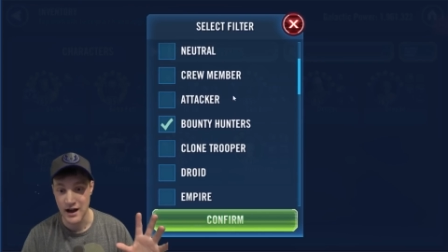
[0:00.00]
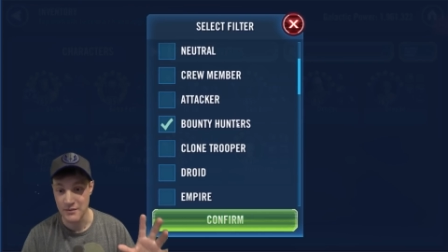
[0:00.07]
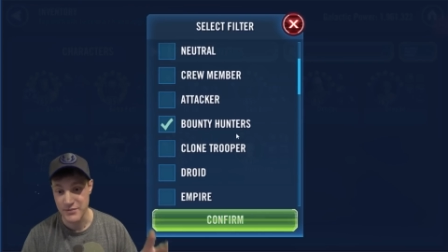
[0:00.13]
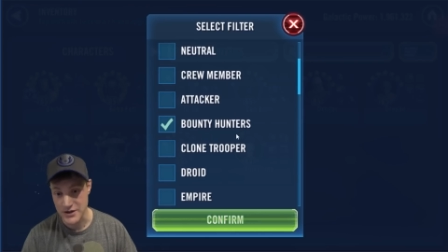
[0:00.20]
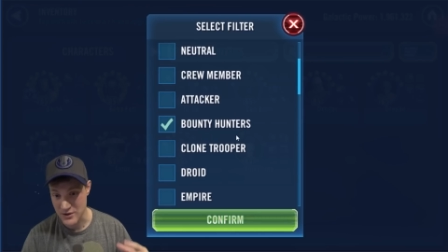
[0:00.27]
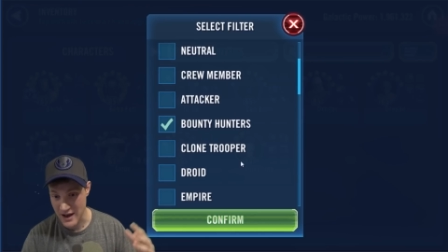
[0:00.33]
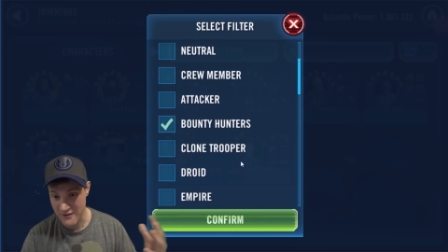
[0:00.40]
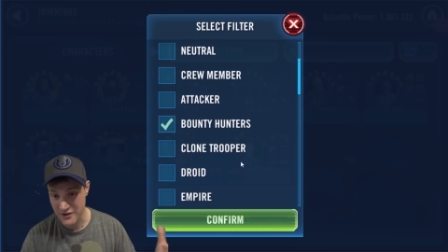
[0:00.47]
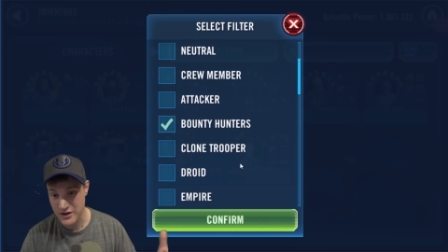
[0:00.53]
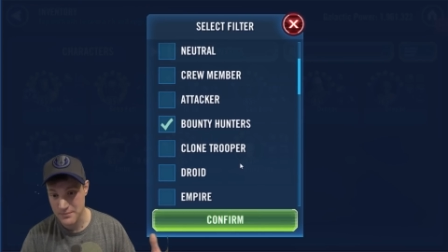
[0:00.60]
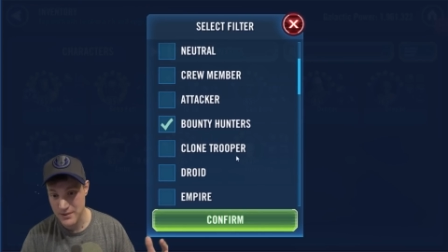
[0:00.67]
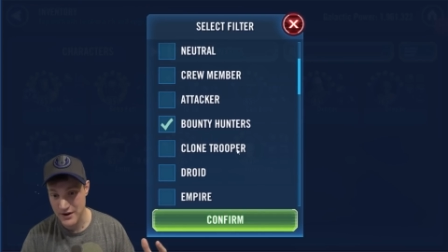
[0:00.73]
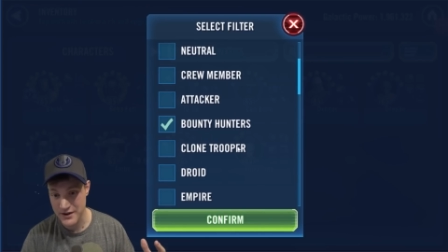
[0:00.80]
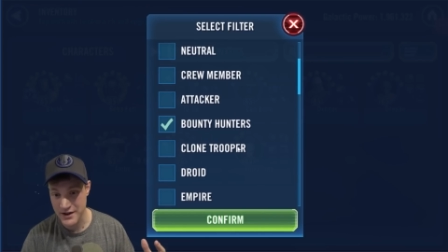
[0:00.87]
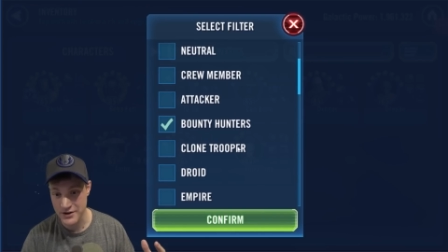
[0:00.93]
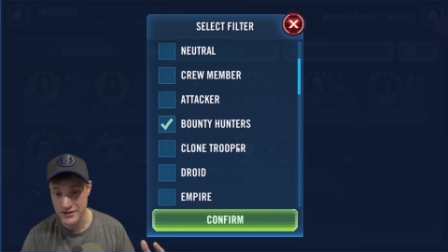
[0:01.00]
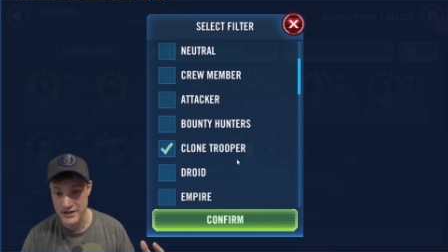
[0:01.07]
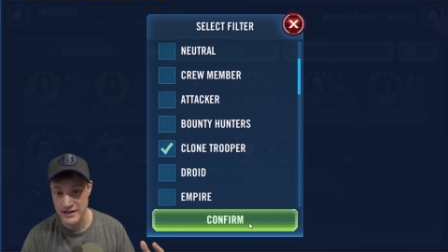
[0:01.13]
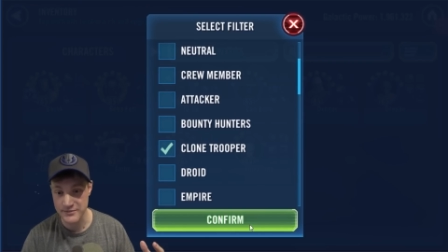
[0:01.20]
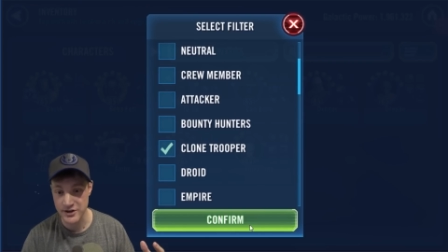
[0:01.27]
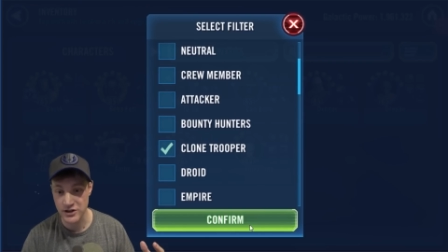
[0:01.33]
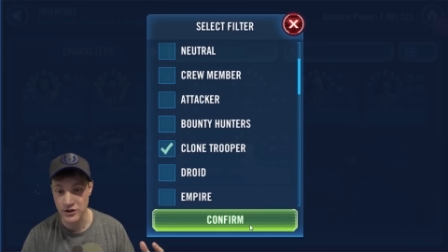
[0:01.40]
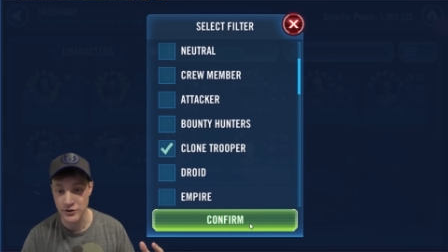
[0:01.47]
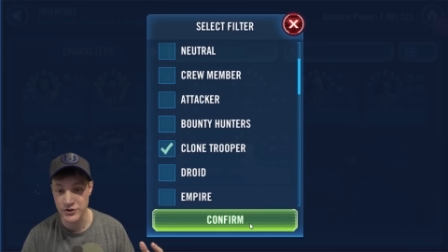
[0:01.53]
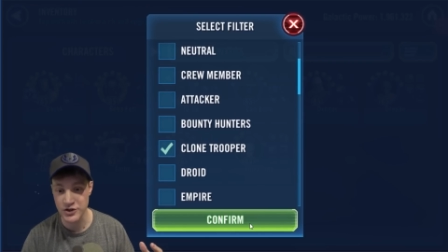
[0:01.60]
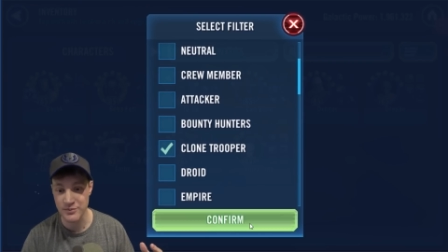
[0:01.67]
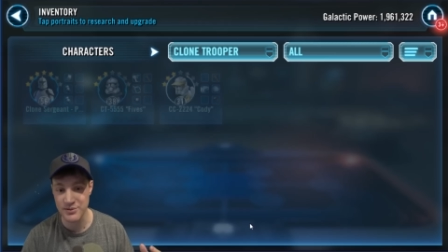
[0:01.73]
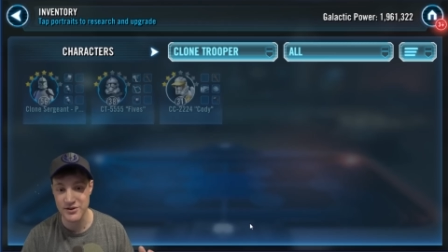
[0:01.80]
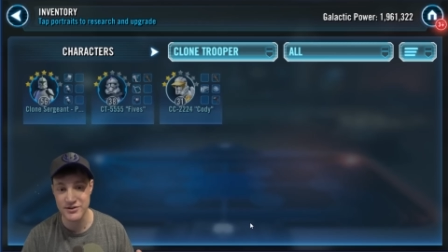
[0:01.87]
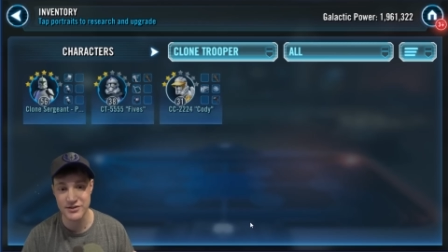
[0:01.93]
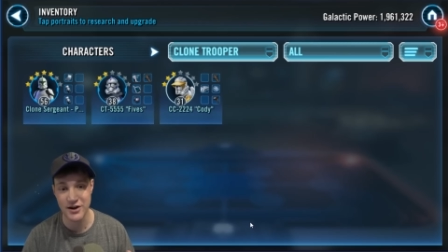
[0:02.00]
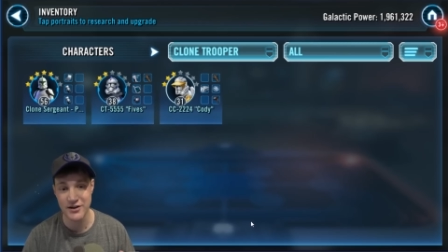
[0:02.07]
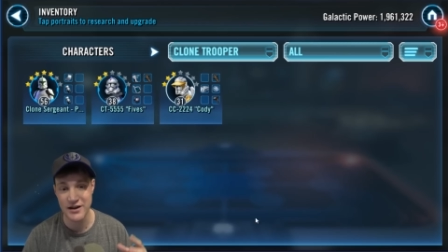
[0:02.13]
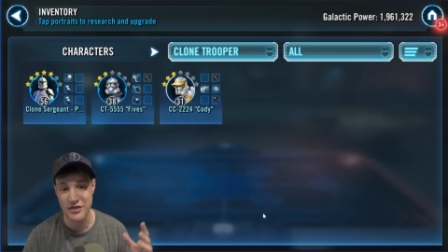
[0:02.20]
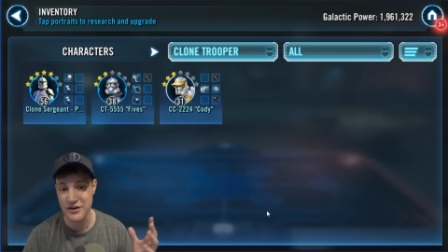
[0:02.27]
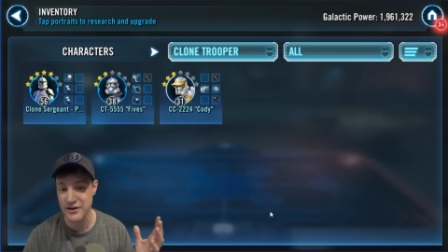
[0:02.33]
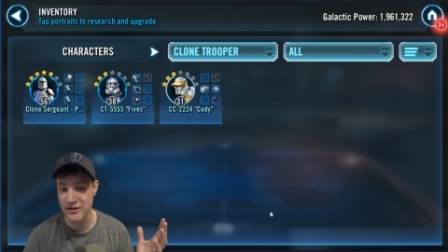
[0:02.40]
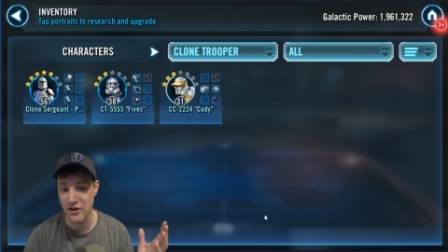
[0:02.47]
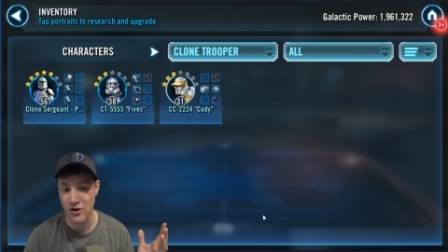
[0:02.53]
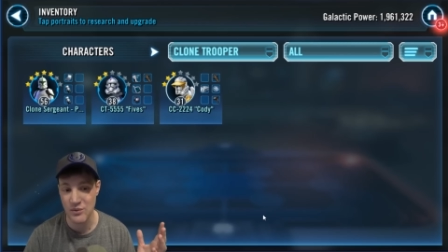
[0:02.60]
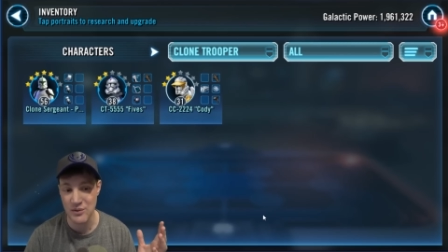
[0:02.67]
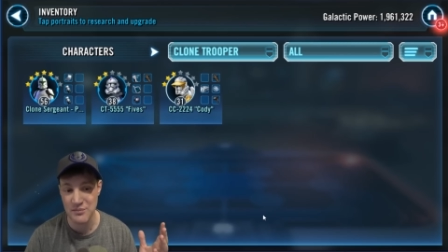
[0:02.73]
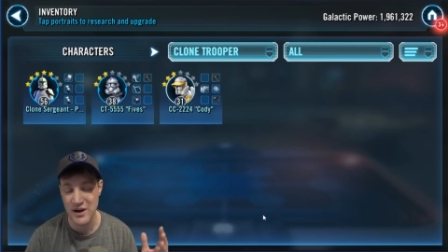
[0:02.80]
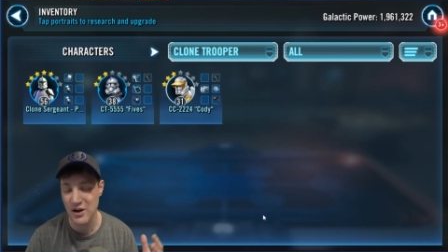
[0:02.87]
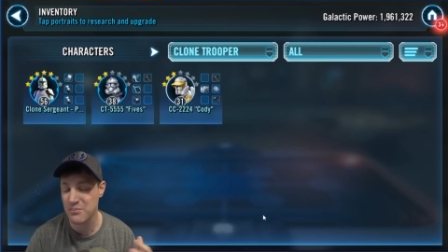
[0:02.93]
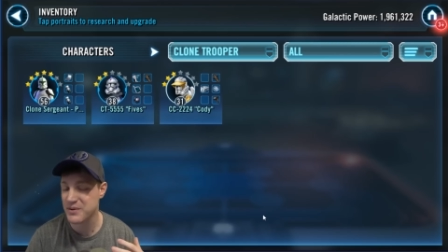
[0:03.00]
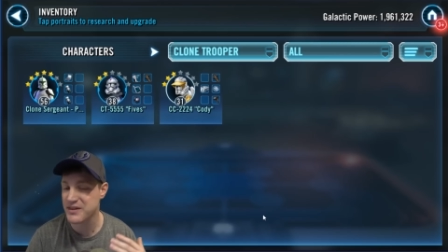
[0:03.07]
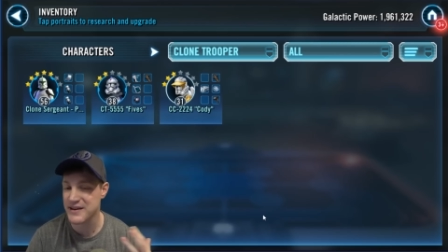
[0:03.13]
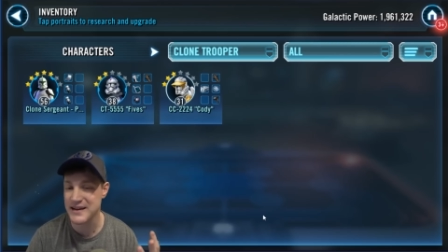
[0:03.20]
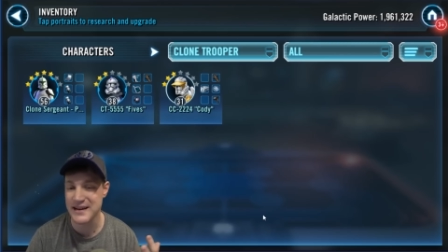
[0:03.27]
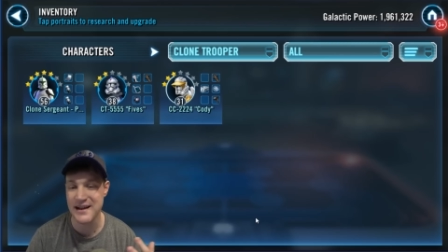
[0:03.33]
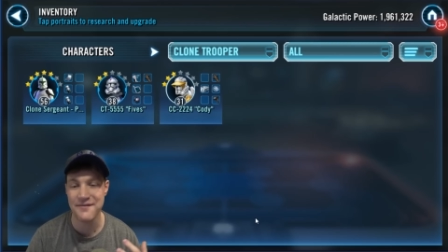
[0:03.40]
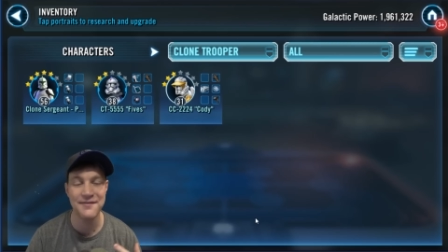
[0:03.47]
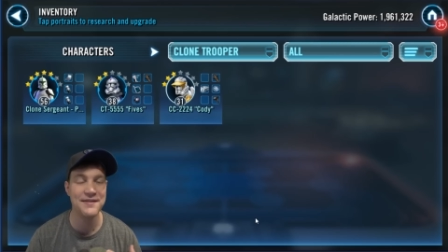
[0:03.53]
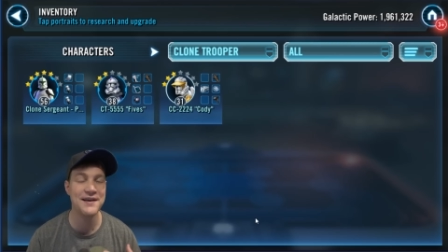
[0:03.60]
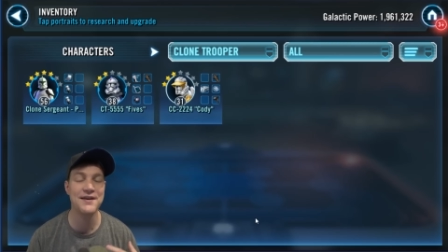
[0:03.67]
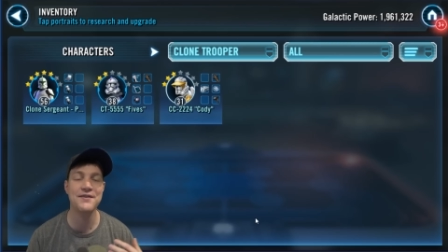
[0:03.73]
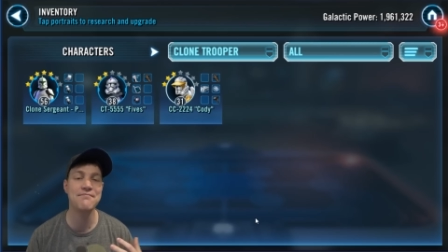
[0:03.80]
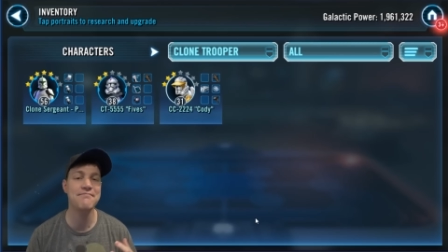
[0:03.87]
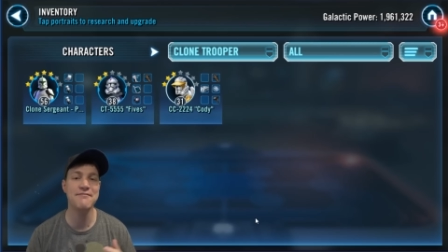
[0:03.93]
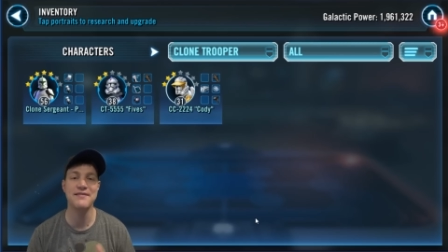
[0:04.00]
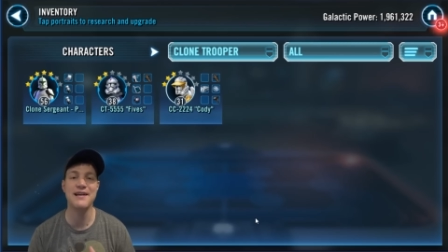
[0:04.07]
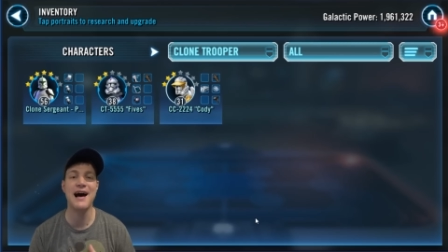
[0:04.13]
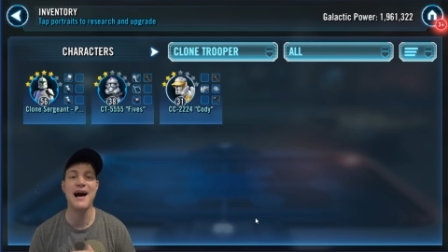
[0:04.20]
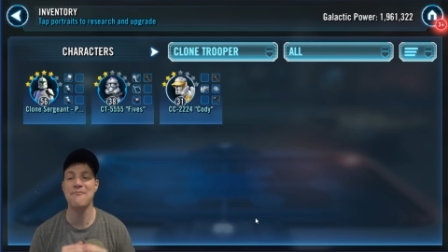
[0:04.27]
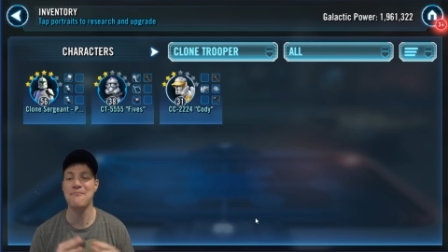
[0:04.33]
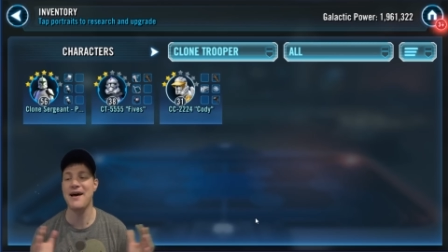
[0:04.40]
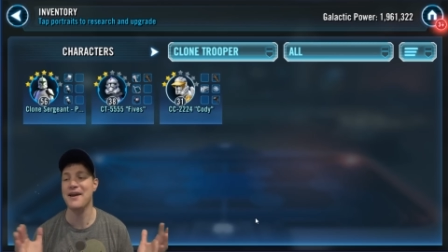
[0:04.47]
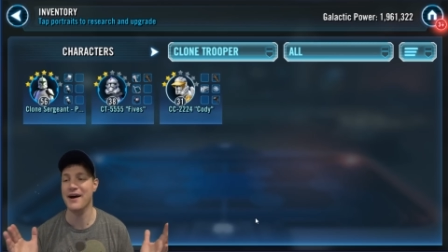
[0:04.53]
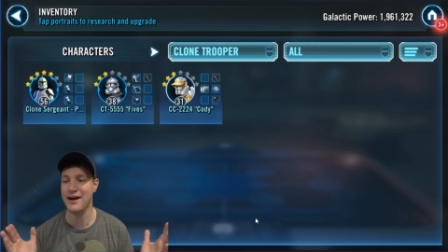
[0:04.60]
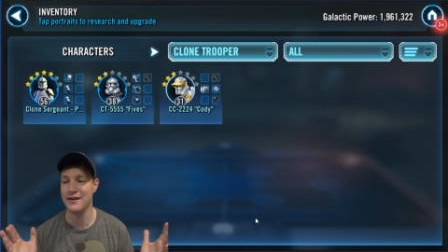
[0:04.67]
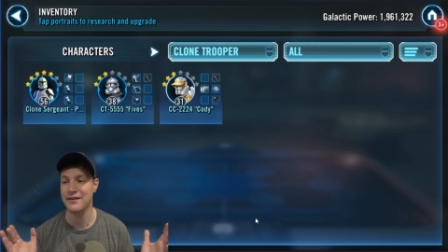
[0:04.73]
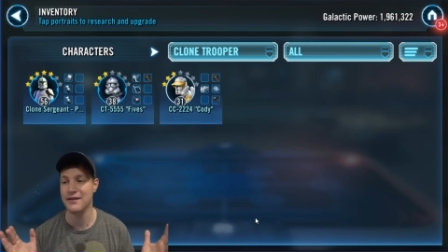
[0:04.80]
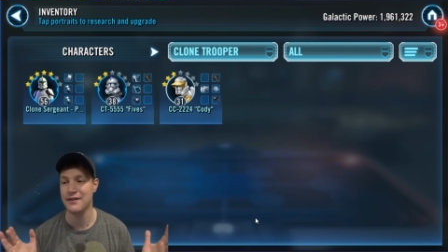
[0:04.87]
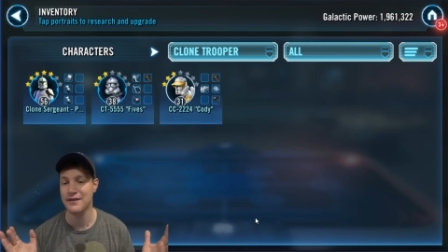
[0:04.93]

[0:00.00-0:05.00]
Uh, but you have a good bounty hunter team. Your clone troopers are nothing to call home about, but then again, they're not meta.